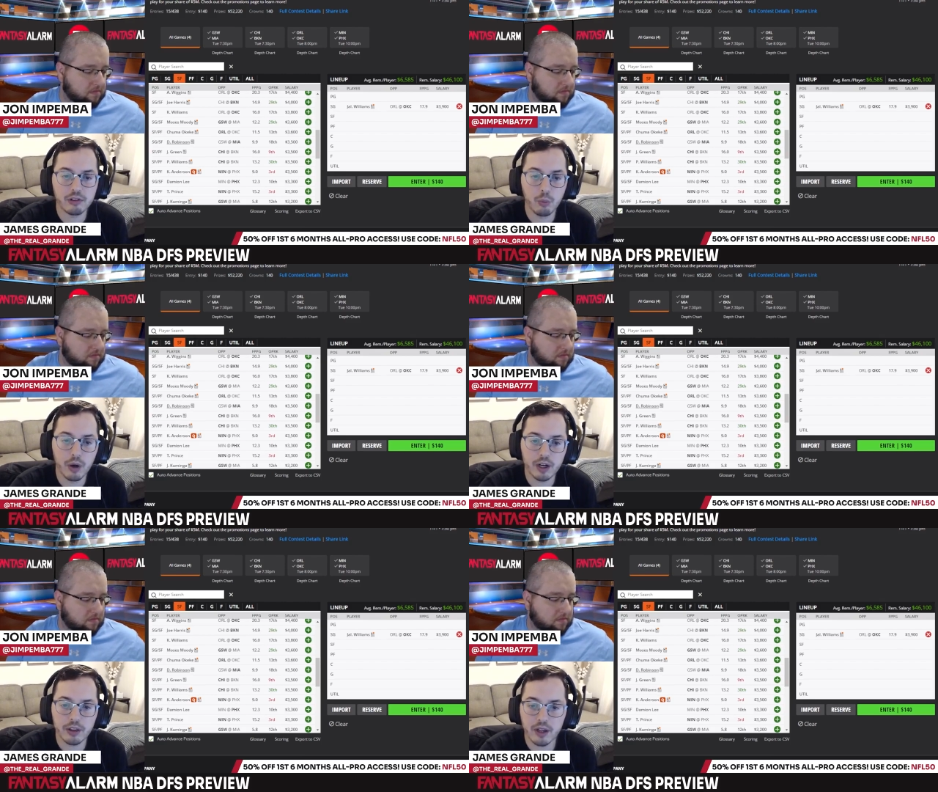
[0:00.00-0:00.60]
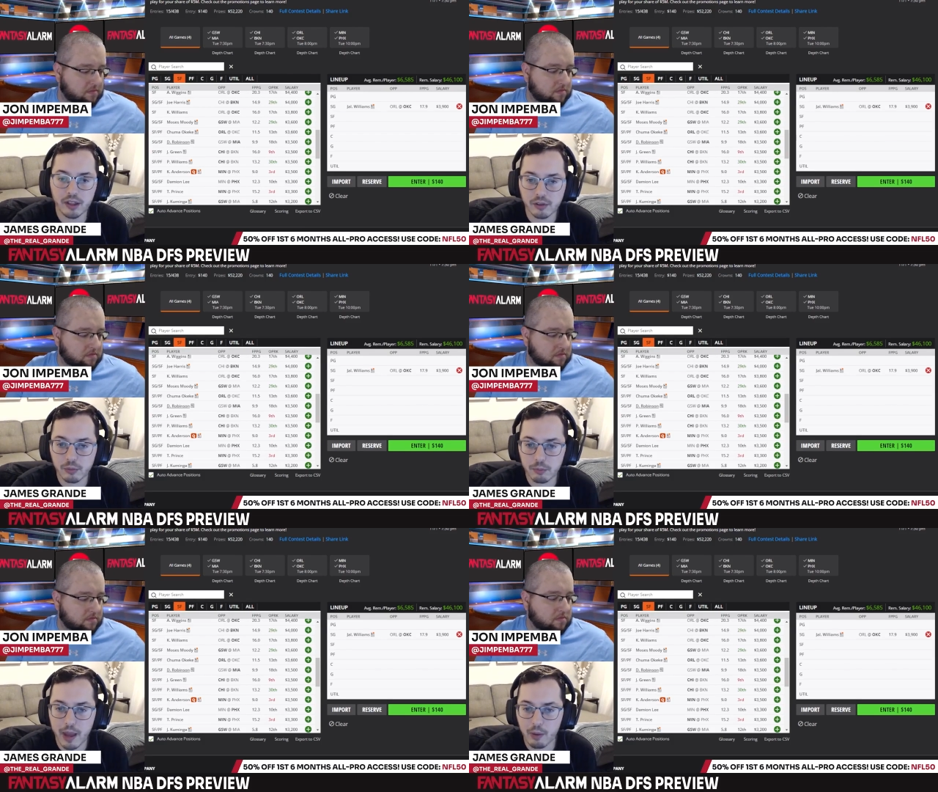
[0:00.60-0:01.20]
Speaker 1: What are your
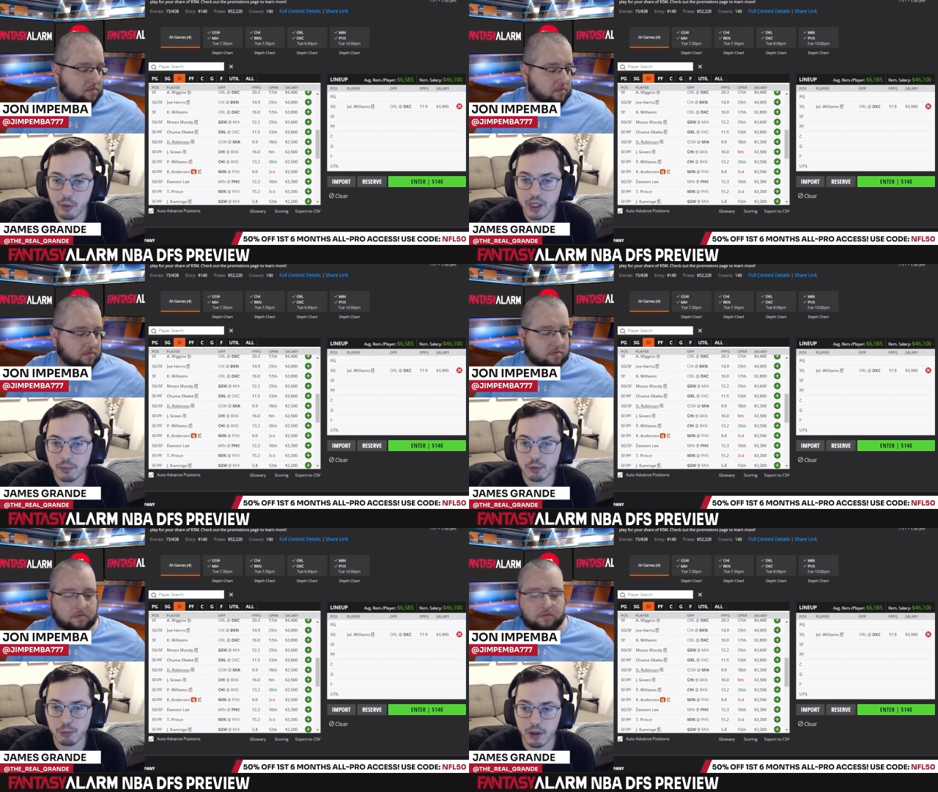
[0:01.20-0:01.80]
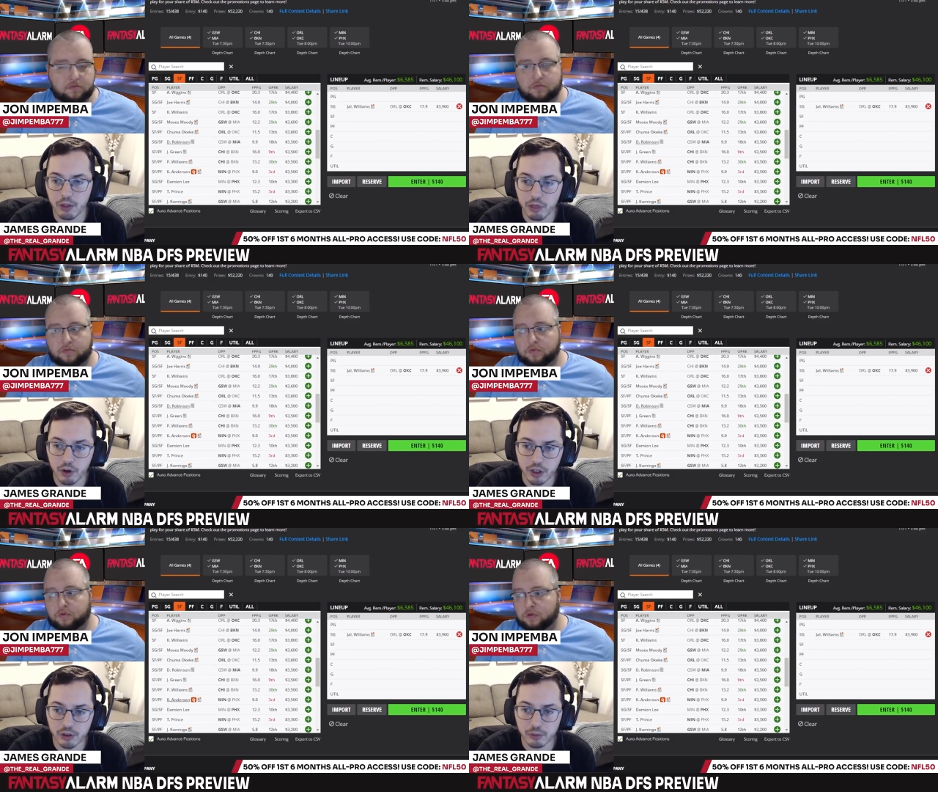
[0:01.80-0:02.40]
thoughts? Pat Williams played
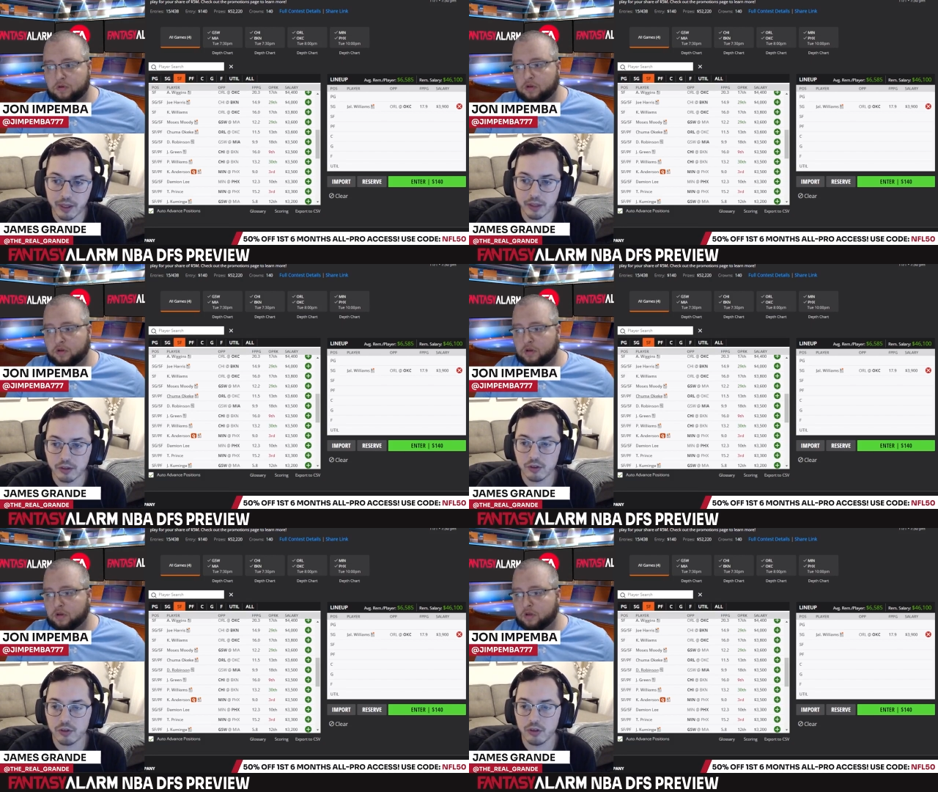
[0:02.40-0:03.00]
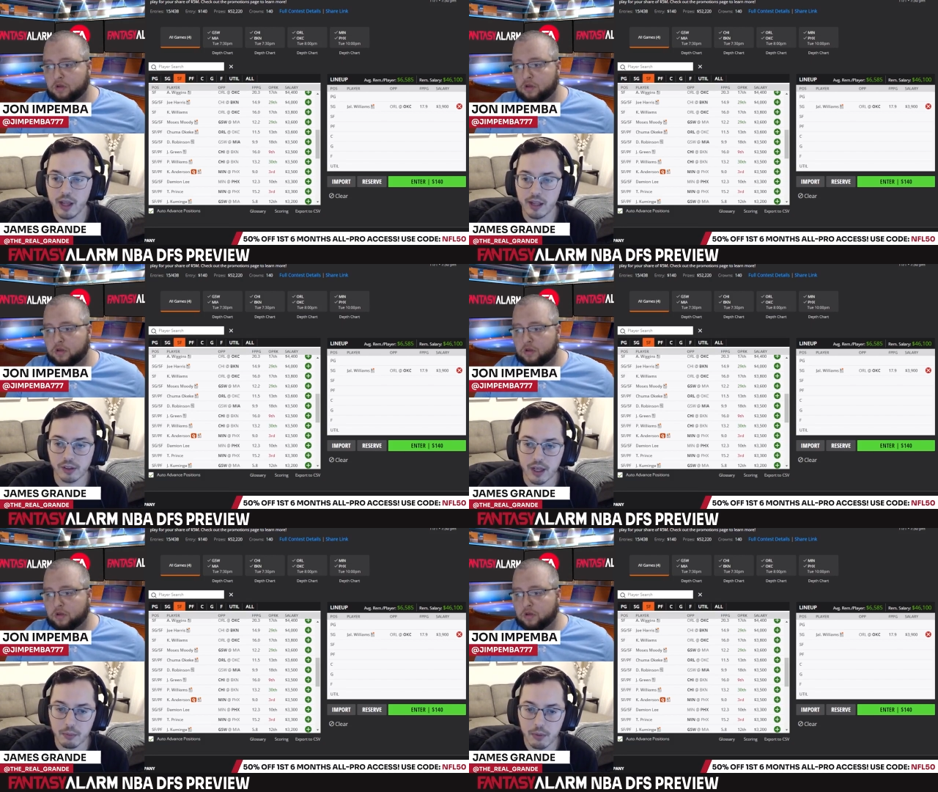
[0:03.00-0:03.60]
32 minutes last
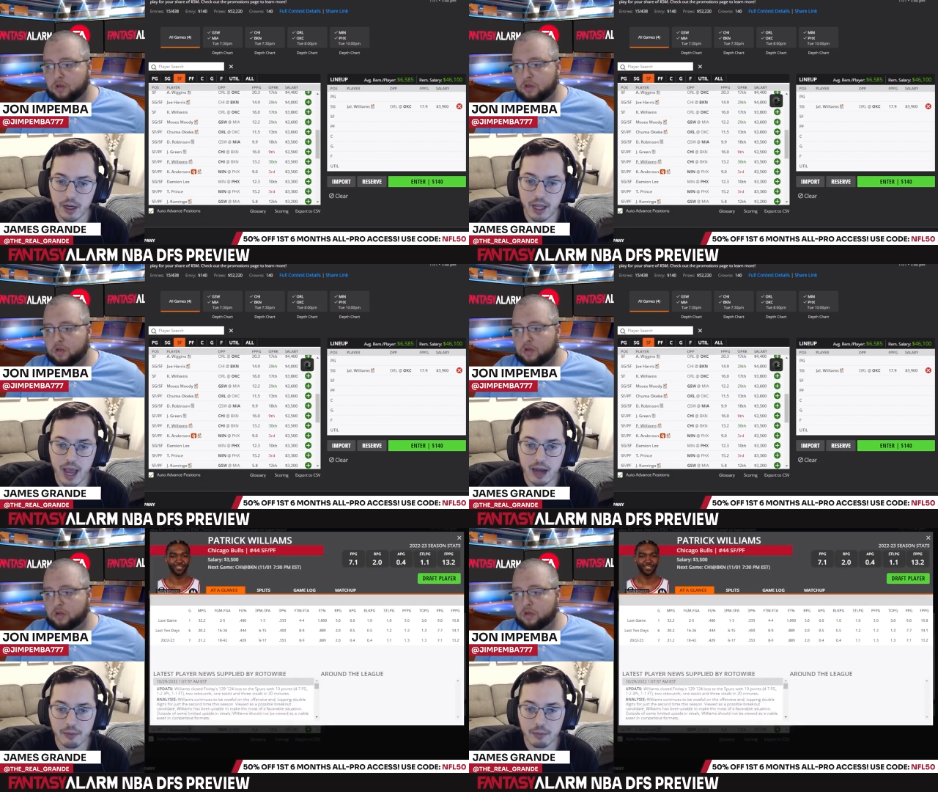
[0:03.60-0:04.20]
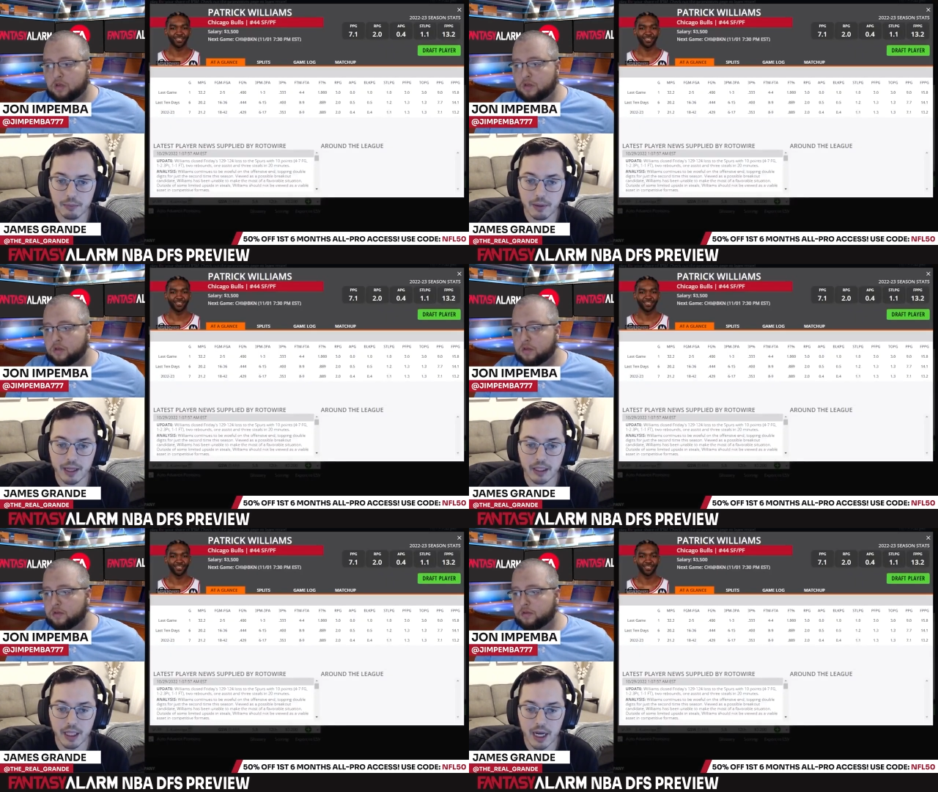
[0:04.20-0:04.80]
game, and he hadn't been
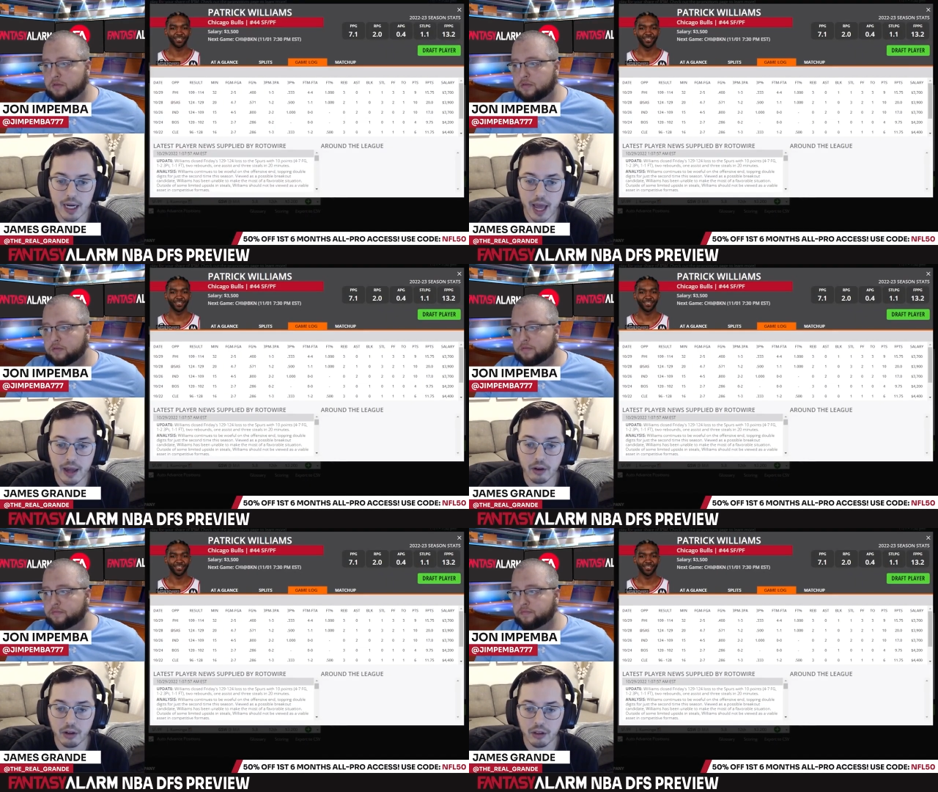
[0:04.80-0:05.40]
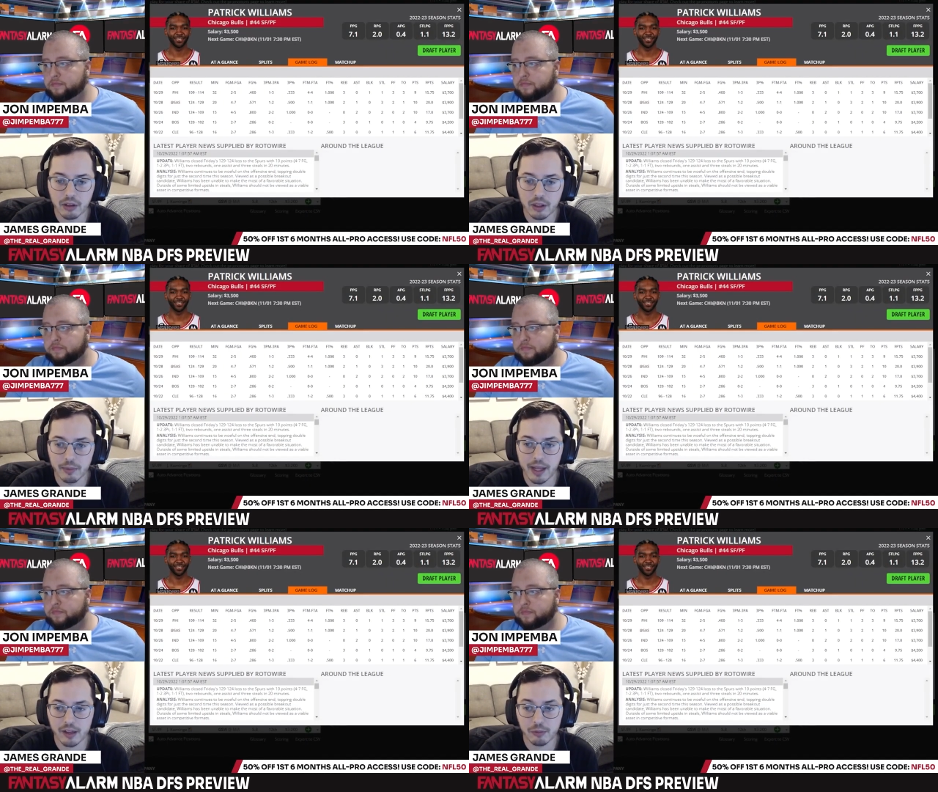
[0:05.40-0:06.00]
playing a lot at all
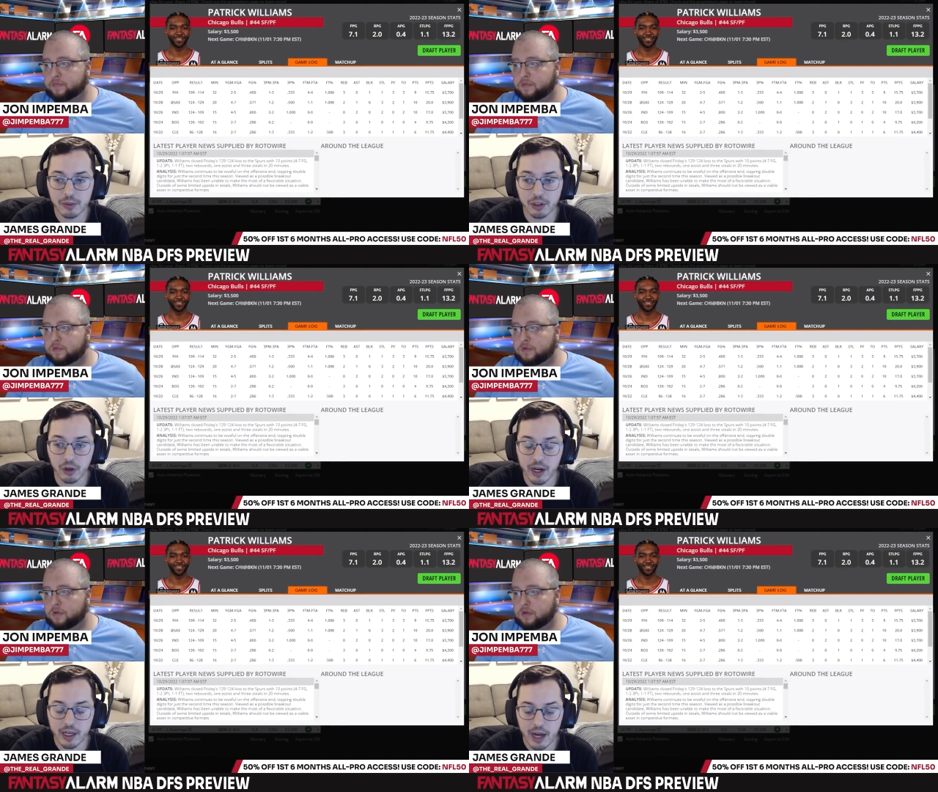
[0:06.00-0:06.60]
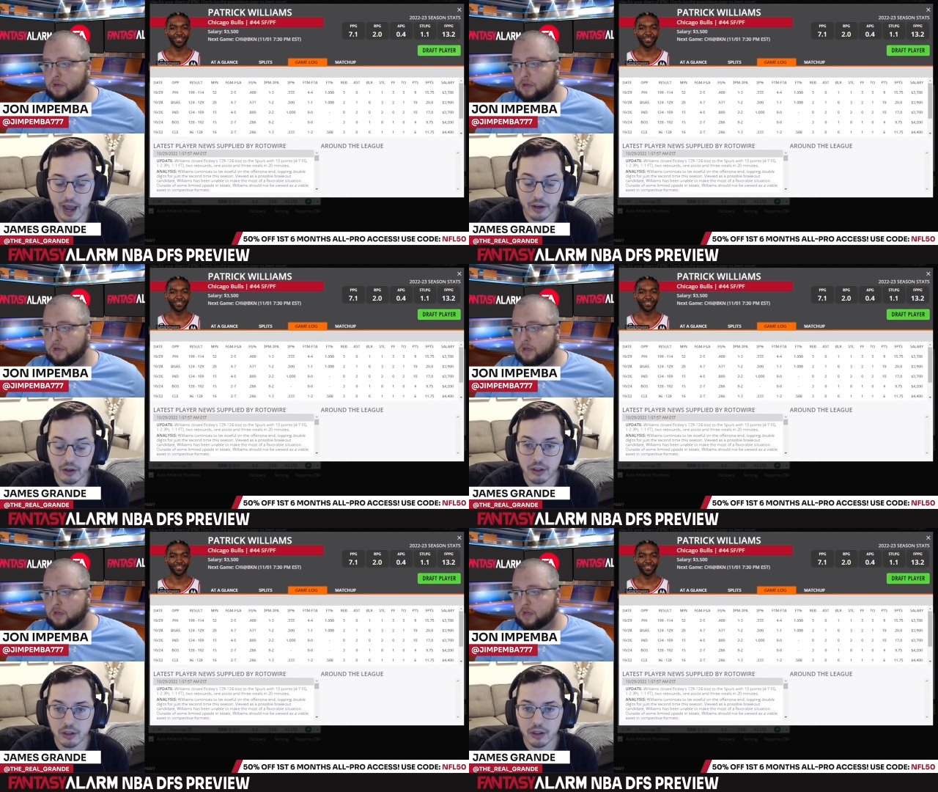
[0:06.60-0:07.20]
mean, he hasn't been great at
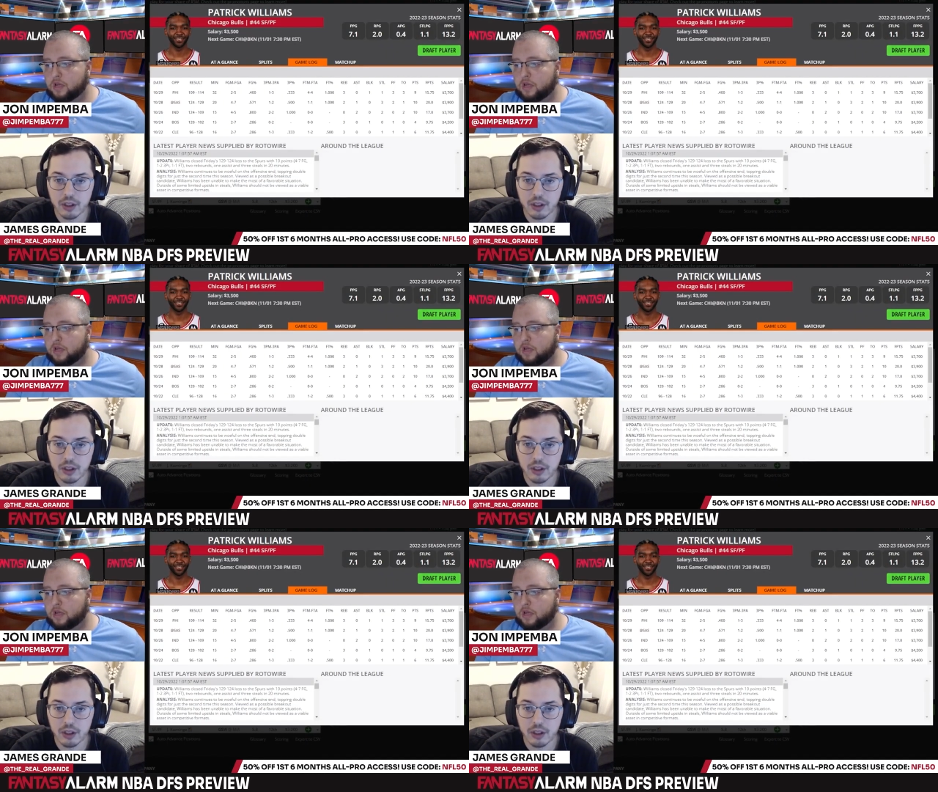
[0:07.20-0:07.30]
all.